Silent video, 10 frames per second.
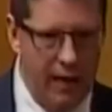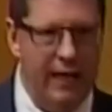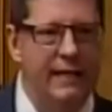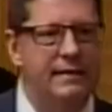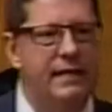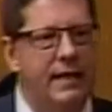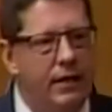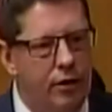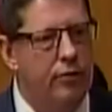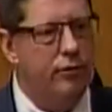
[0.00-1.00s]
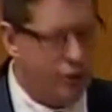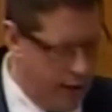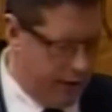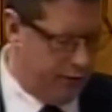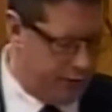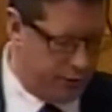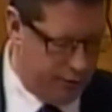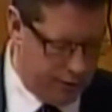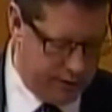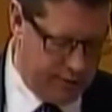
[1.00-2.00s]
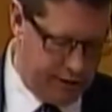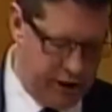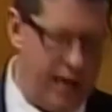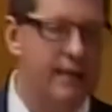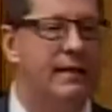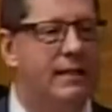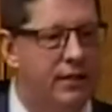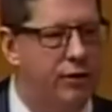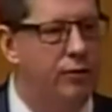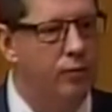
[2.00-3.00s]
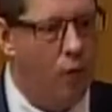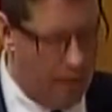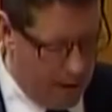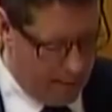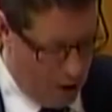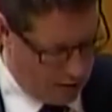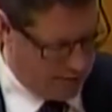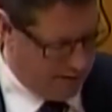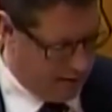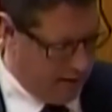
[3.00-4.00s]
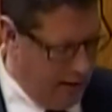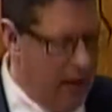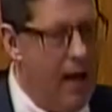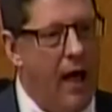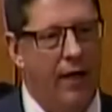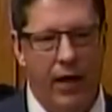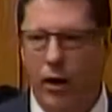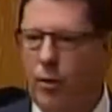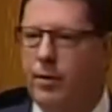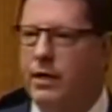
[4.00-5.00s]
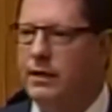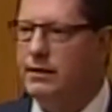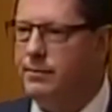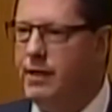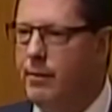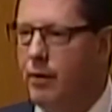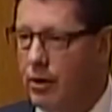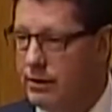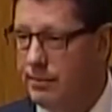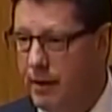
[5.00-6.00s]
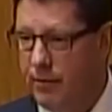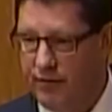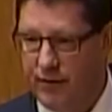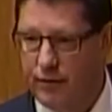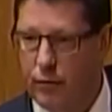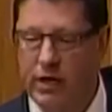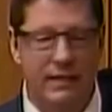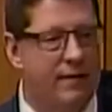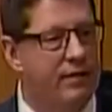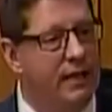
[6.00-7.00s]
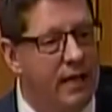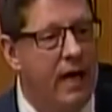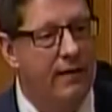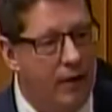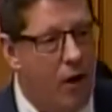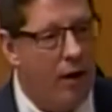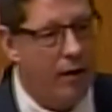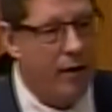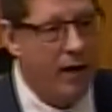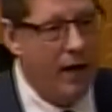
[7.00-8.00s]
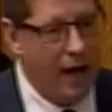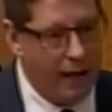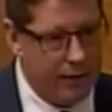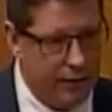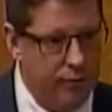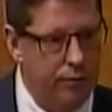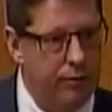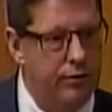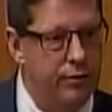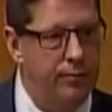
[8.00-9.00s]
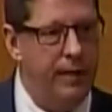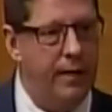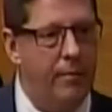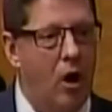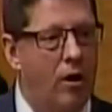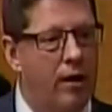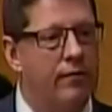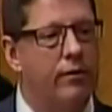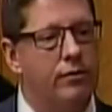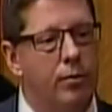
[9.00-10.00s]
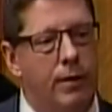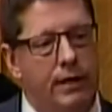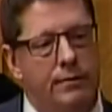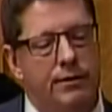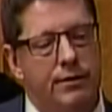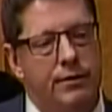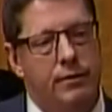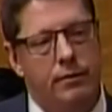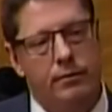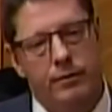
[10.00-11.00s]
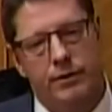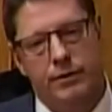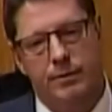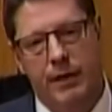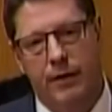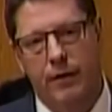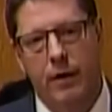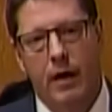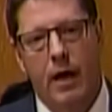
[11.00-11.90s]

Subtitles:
18 new joint-use schools in Regina, Saskatoon, Warman, and Martensville that opened on September 5th, 2017. I had the honor to be a part of those openings, Mr. Speaker,